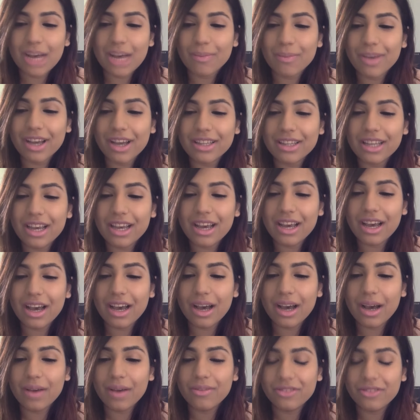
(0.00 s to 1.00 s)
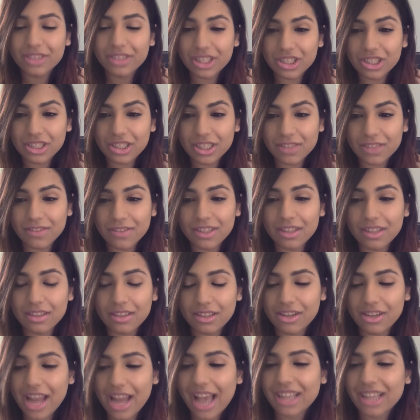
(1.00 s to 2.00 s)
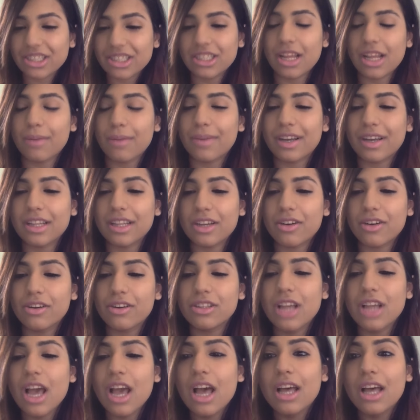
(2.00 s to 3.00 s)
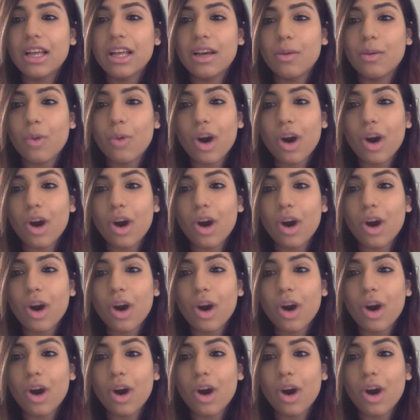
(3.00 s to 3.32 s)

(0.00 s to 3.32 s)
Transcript: I'm gonna uh, finish this with reaction I'm gonna go uh,